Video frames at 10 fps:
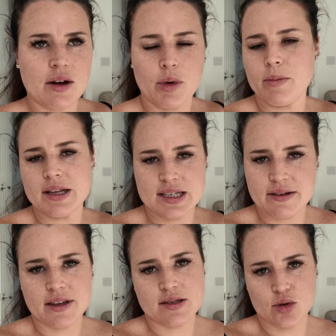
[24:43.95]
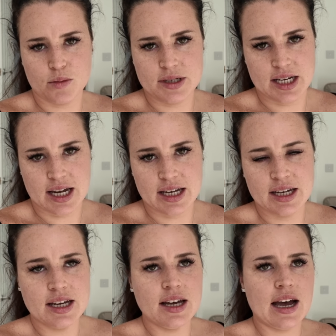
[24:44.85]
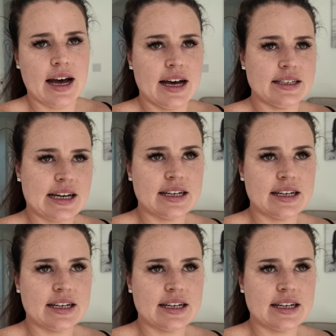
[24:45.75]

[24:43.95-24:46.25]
we were meant to have that storm today and